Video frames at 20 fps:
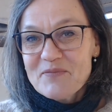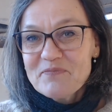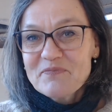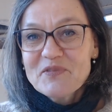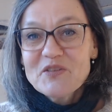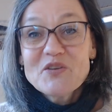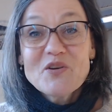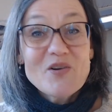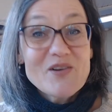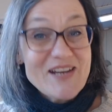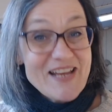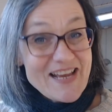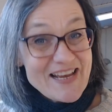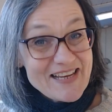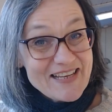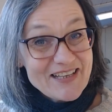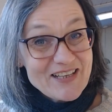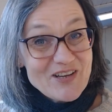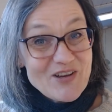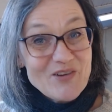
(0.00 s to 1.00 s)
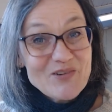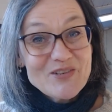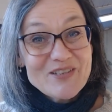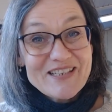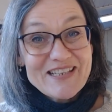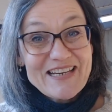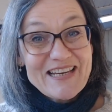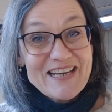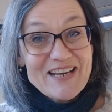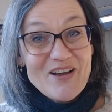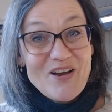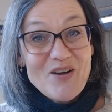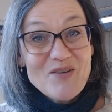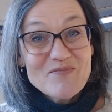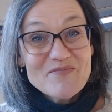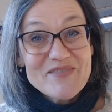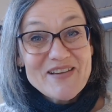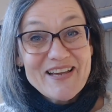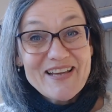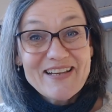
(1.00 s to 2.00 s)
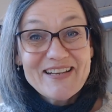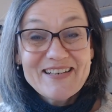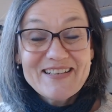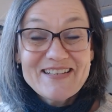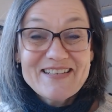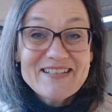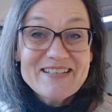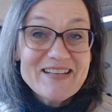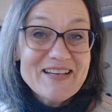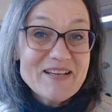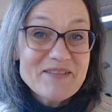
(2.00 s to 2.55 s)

your neck, cozying up and